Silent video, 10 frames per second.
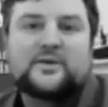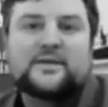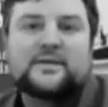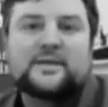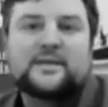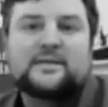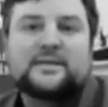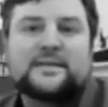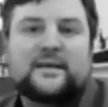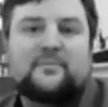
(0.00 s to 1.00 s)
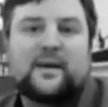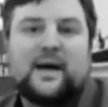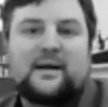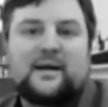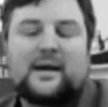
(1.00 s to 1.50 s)
is to step
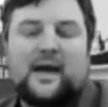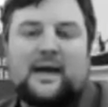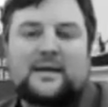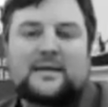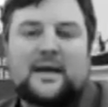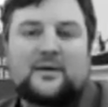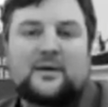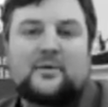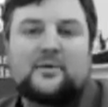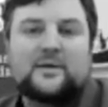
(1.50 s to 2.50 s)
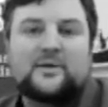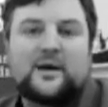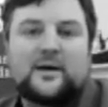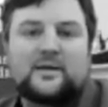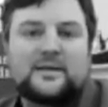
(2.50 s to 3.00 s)
back and go with your
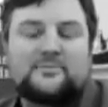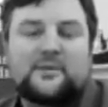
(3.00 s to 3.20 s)
guns,